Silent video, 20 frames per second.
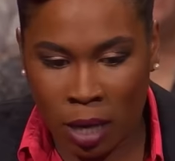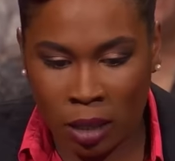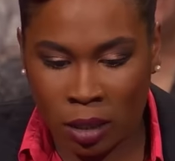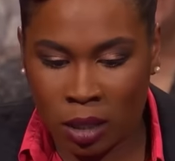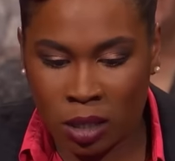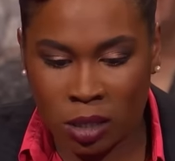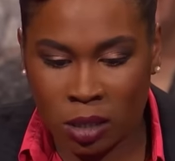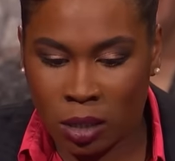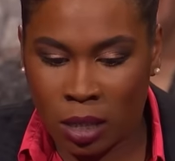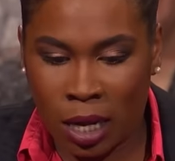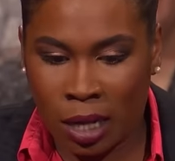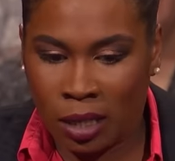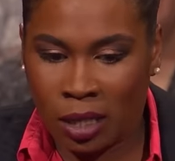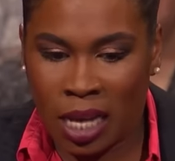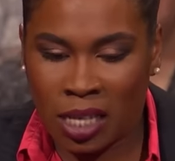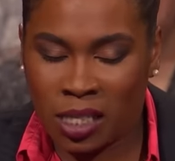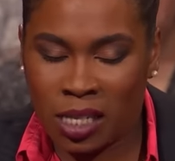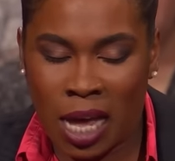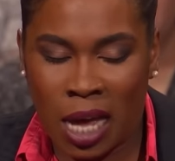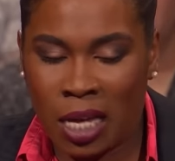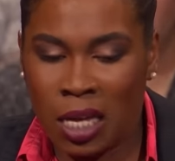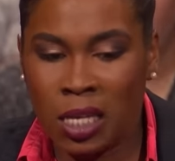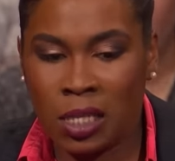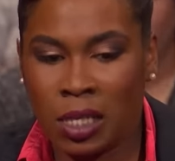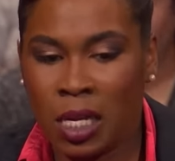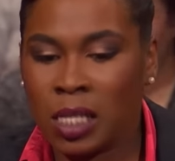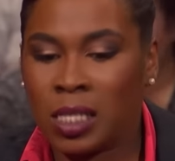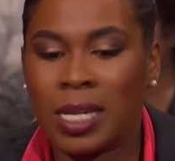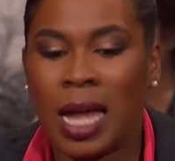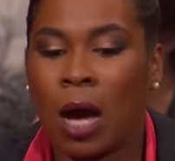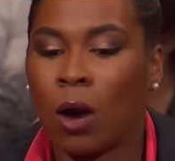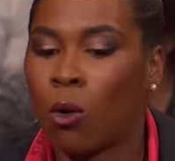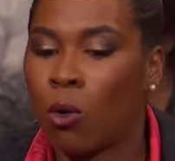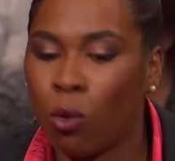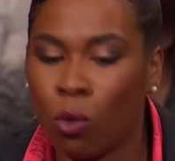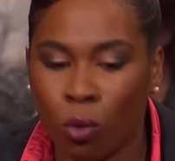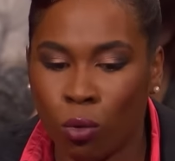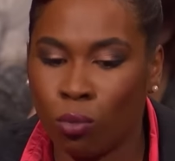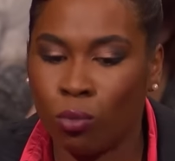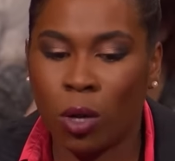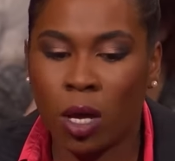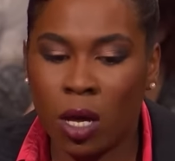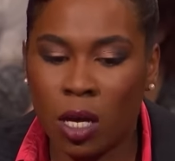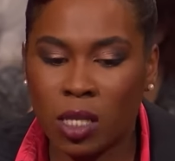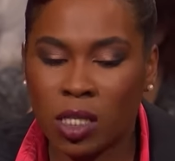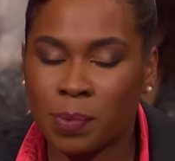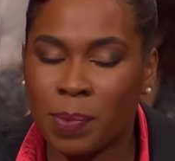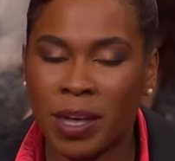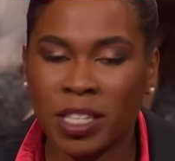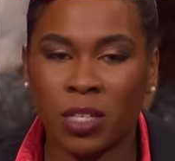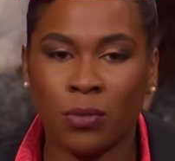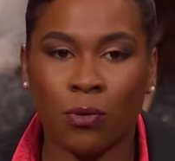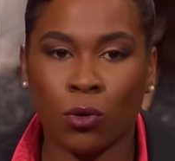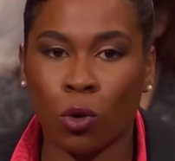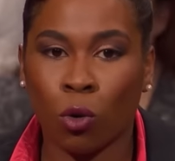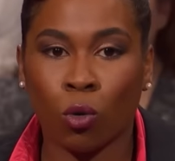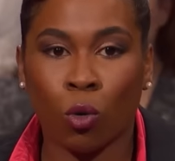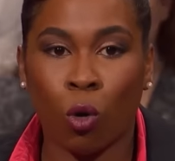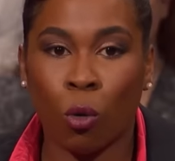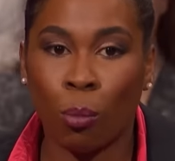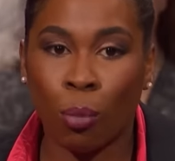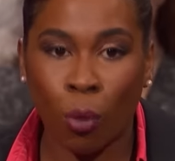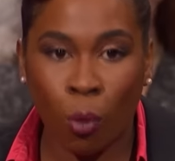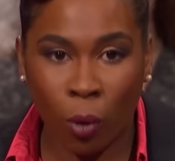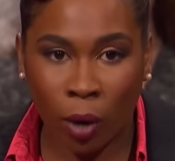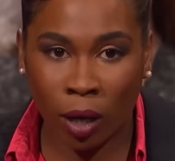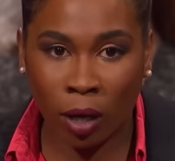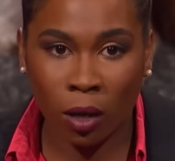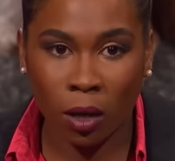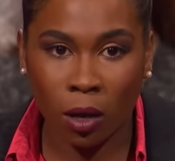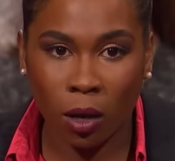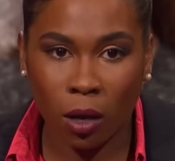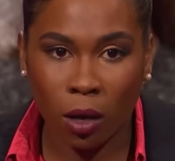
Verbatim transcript: Like this, like that's not easy. It's not cool, especially for no little boy.